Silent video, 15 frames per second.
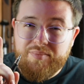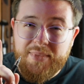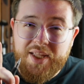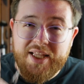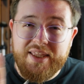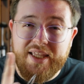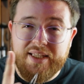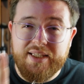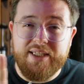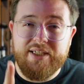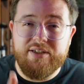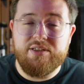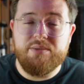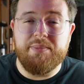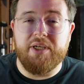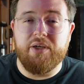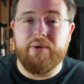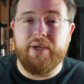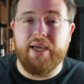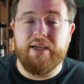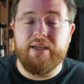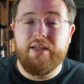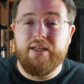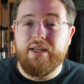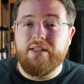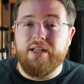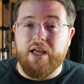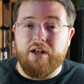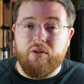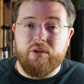The thing that kills me, okay,
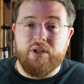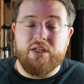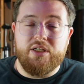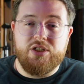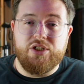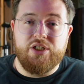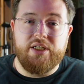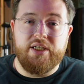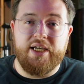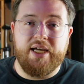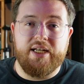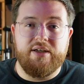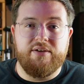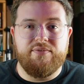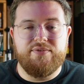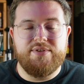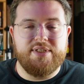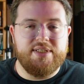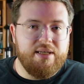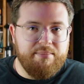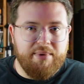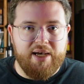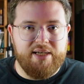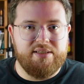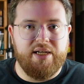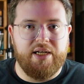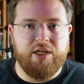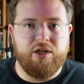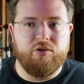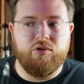not only did she kind of
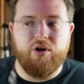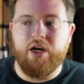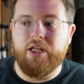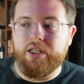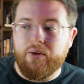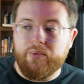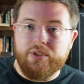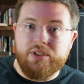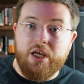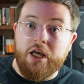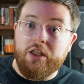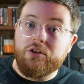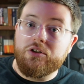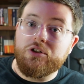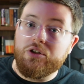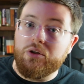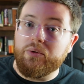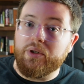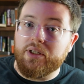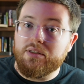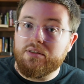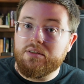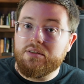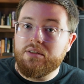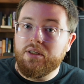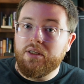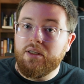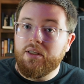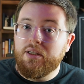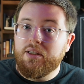semi-stand her ground, there was other students
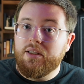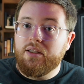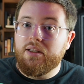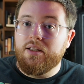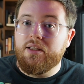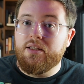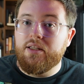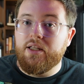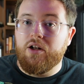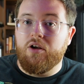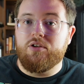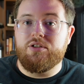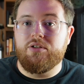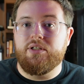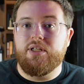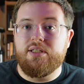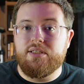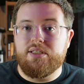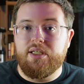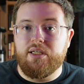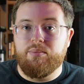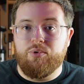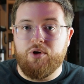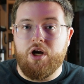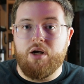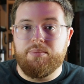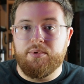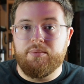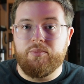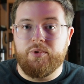that also didn't see a
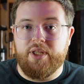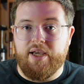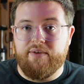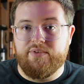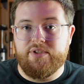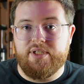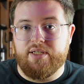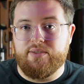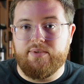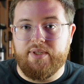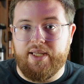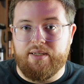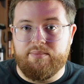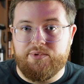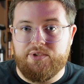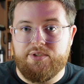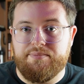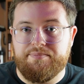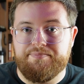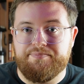problem with having sex with animals.